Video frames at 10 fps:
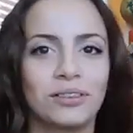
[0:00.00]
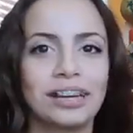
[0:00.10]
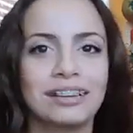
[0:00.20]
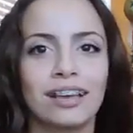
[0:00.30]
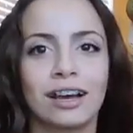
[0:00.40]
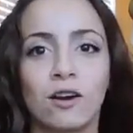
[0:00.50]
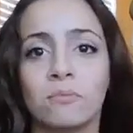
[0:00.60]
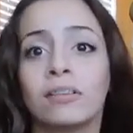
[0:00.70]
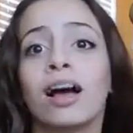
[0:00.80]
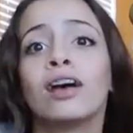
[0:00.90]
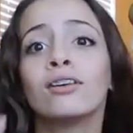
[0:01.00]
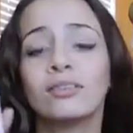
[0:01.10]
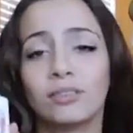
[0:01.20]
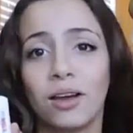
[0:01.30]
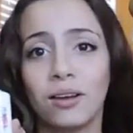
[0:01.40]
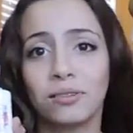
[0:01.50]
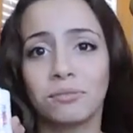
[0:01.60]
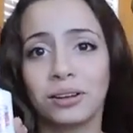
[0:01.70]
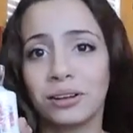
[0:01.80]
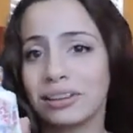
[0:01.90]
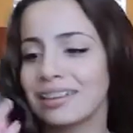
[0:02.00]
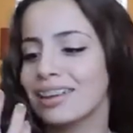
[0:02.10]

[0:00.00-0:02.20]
Ready, psycho. And this lotion right